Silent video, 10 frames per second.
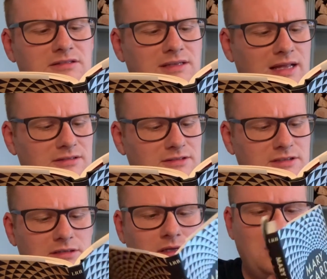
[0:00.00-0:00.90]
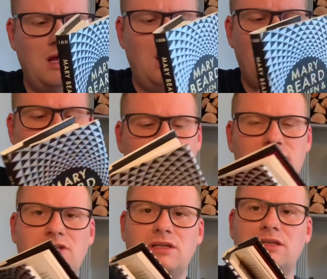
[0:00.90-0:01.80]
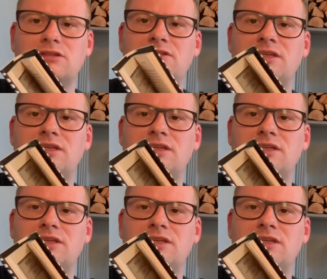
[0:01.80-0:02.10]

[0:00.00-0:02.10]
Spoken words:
Stetson. So you can